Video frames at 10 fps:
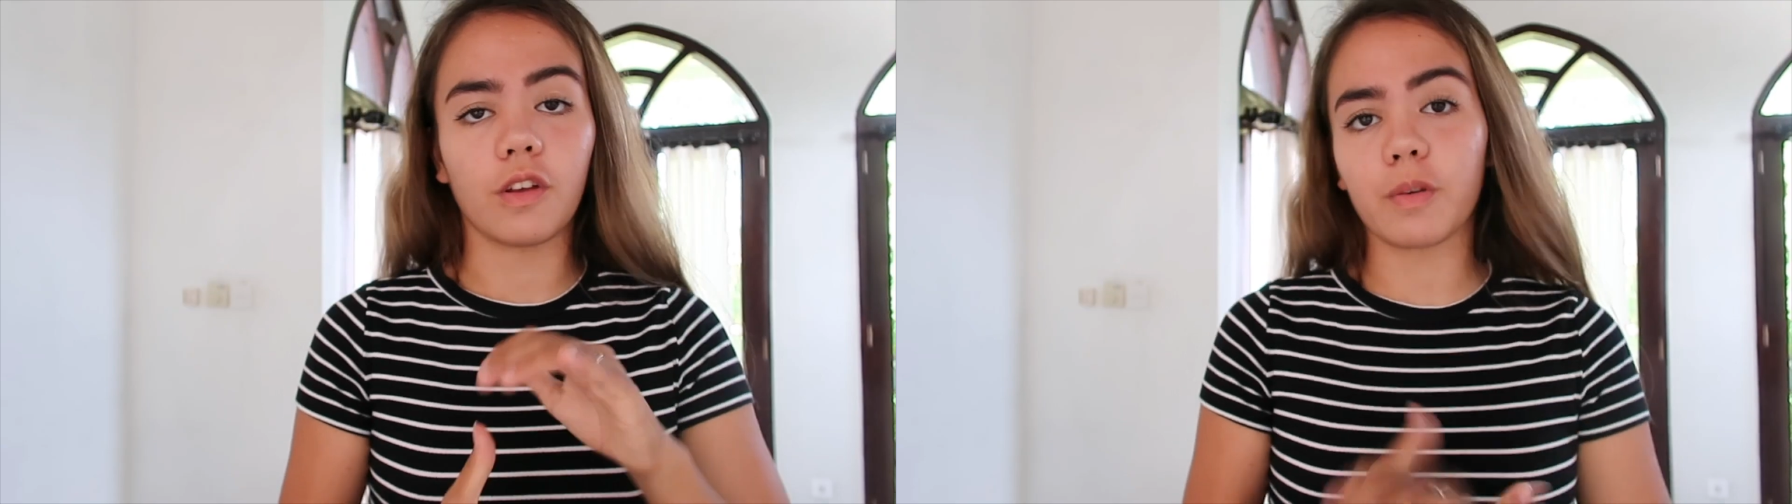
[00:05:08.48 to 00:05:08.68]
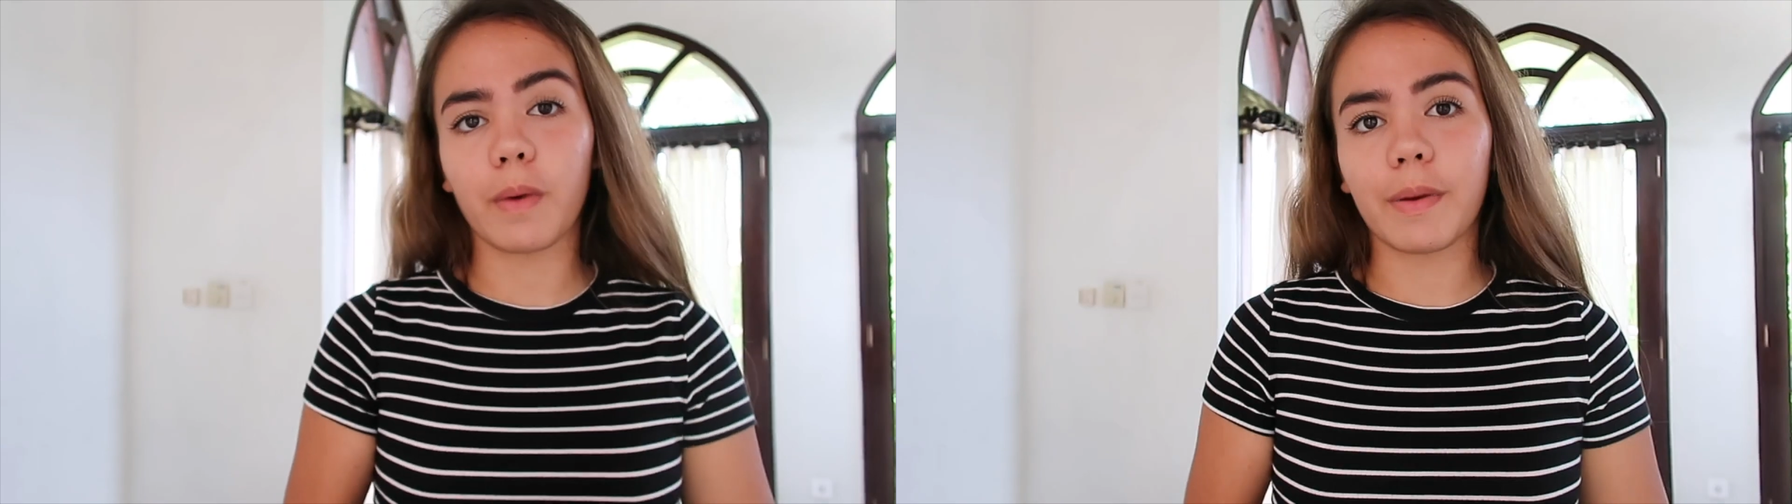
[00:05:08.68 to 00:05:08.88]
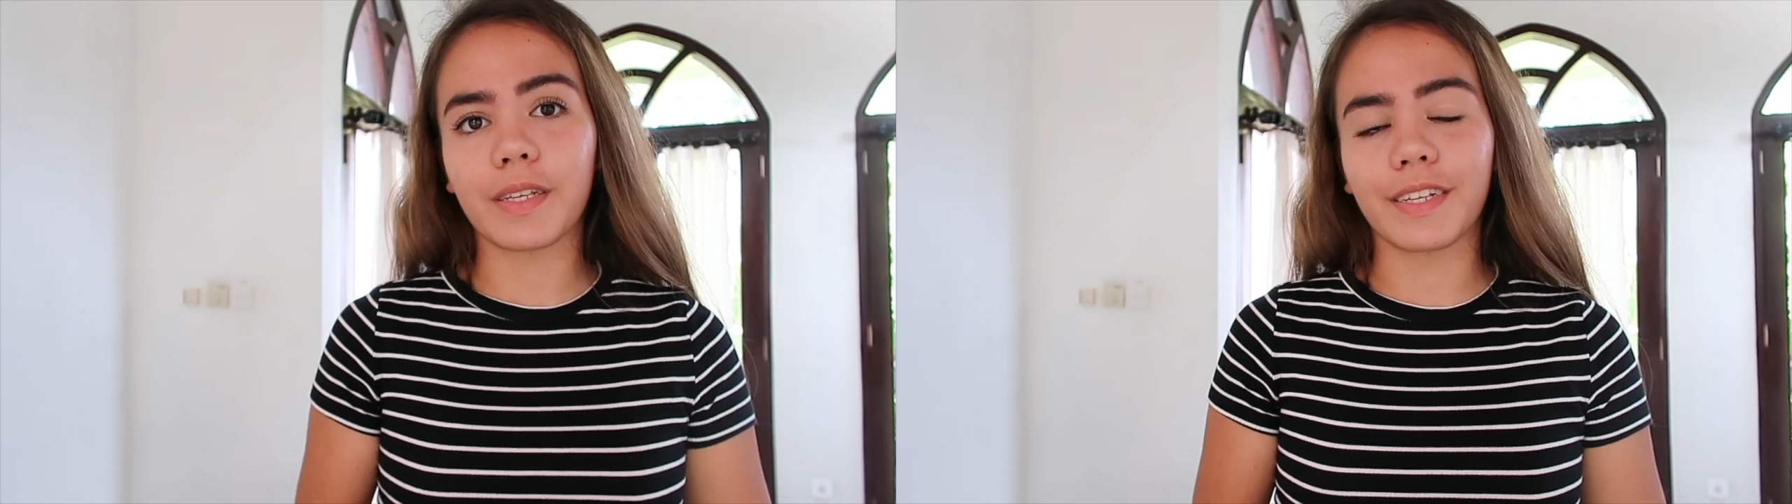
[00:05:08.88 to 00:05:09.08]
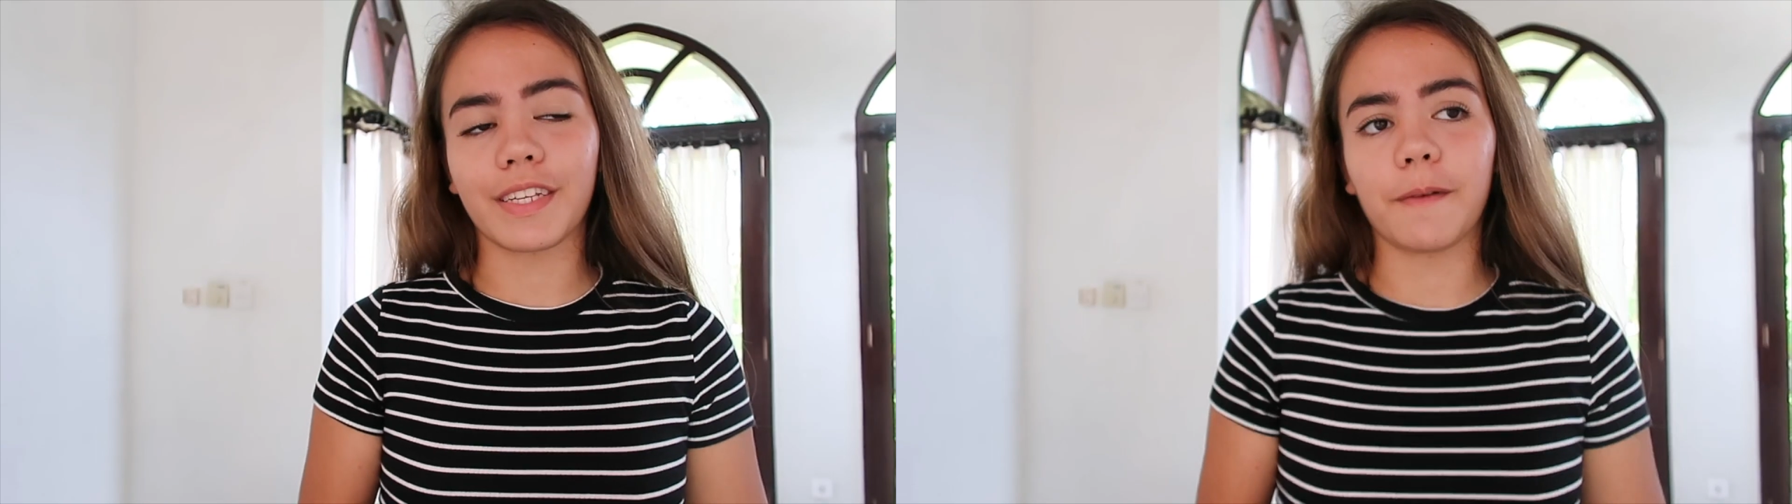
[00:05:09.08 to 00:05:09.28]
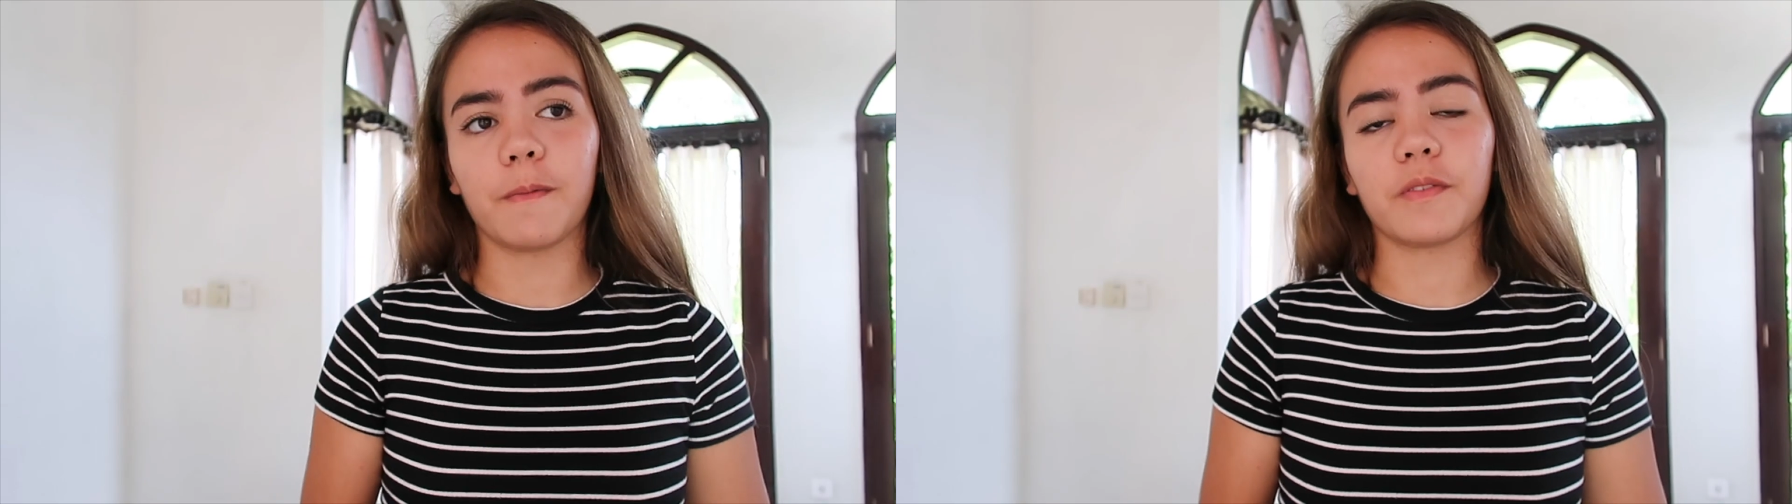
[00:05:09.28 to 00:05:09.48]
Those are my best
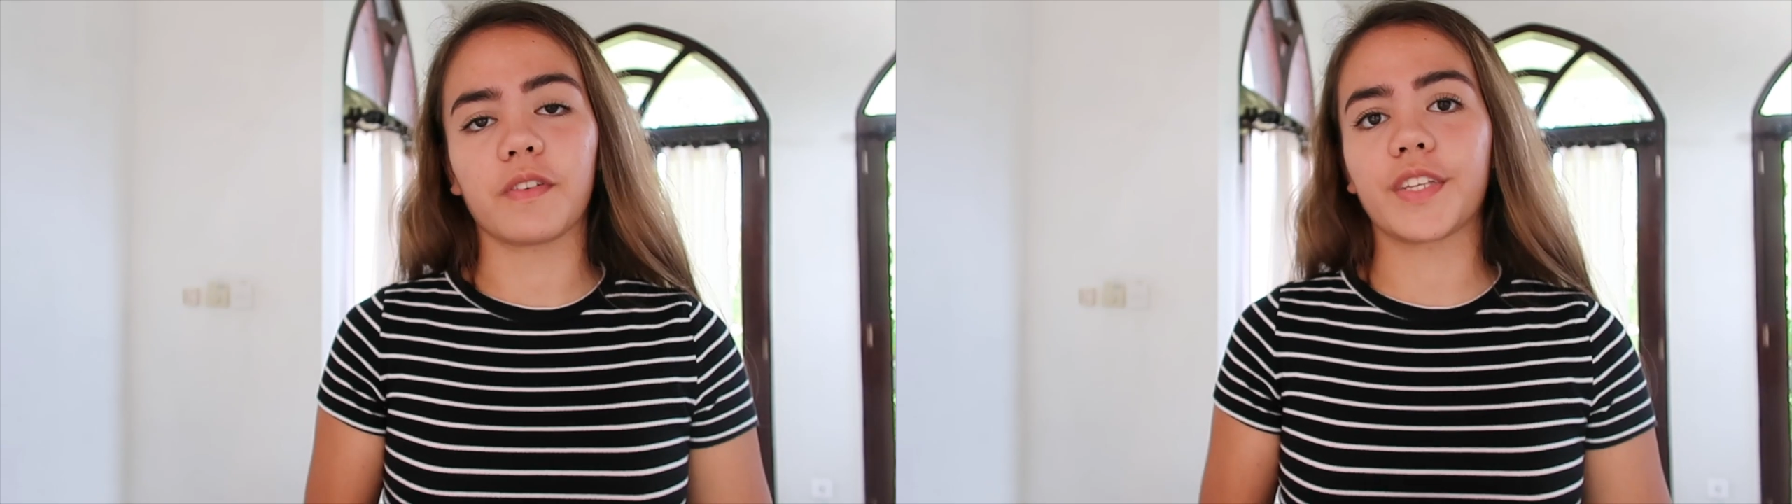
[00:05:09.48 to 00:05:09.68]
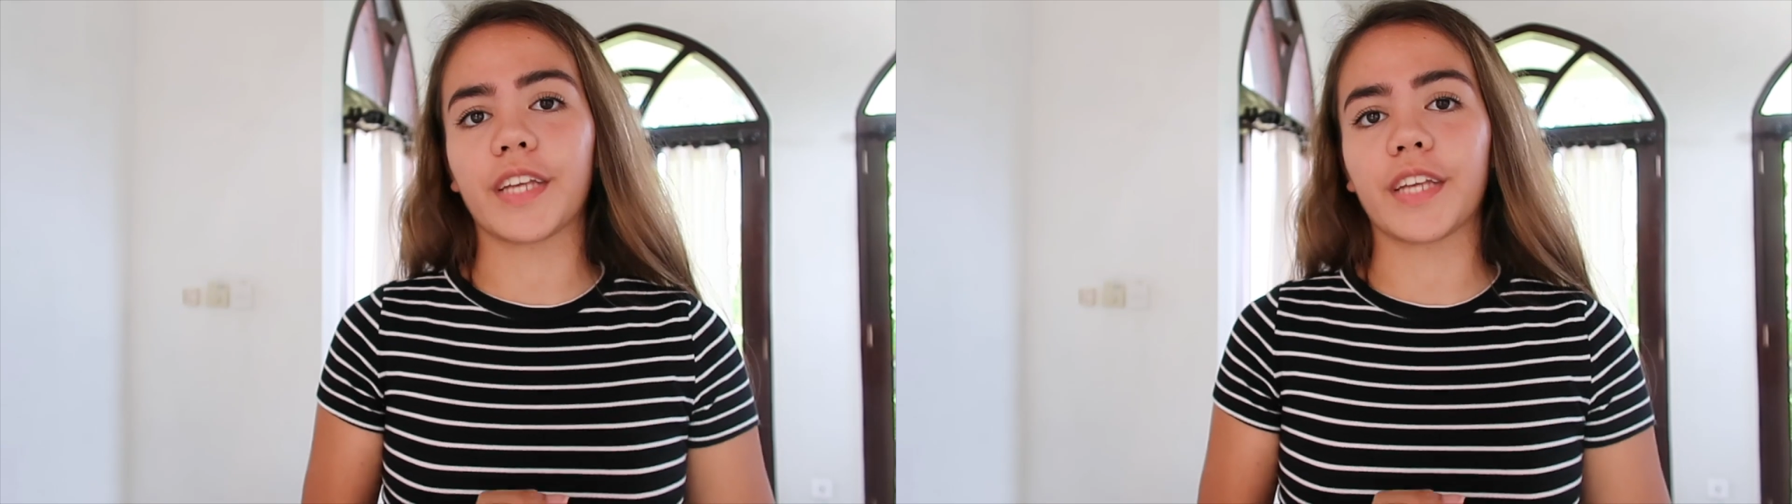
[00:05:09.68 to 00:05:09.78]
examples for